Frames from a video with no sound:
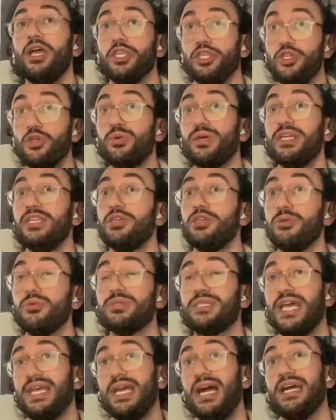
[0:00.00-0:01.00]
you can
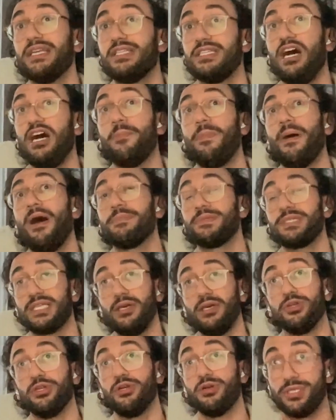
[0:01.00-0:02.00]
use AI to help
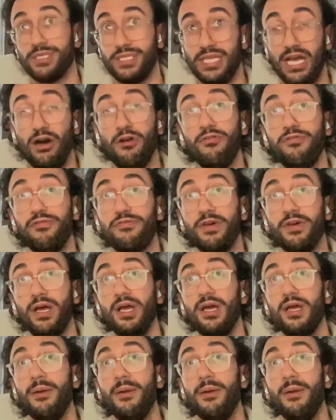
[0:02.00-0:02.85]
upskill yourself.